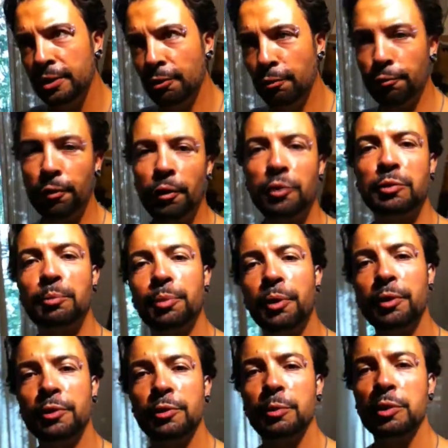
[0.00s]
the frozen
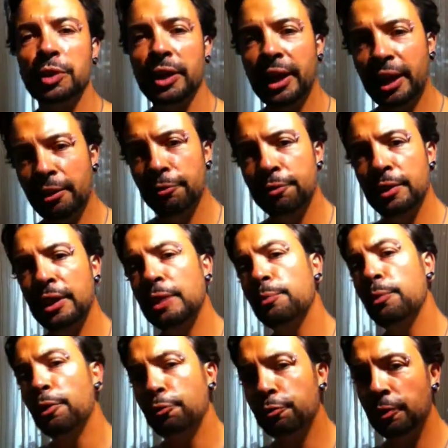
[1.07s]
bottles which I have in
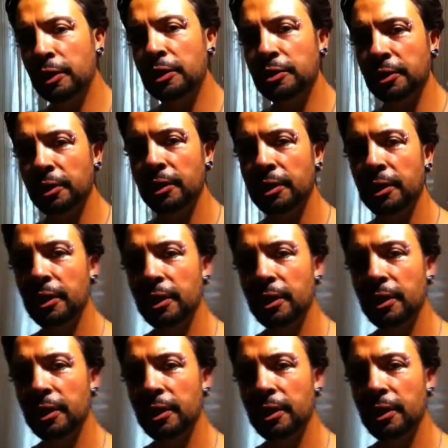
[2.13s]
my freezer